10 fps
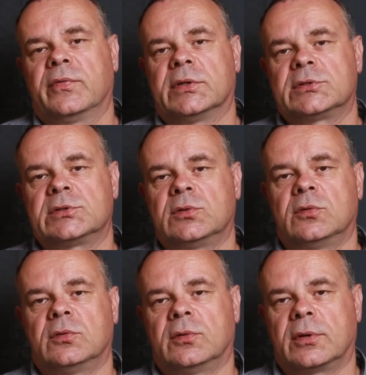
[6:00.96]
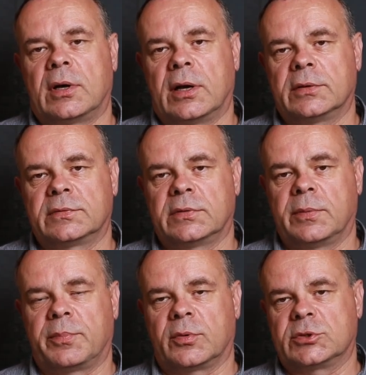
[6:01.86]
will slow or halt
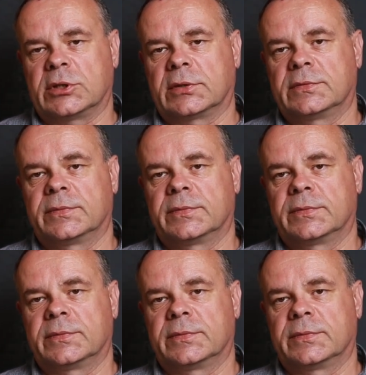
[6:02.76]
the project.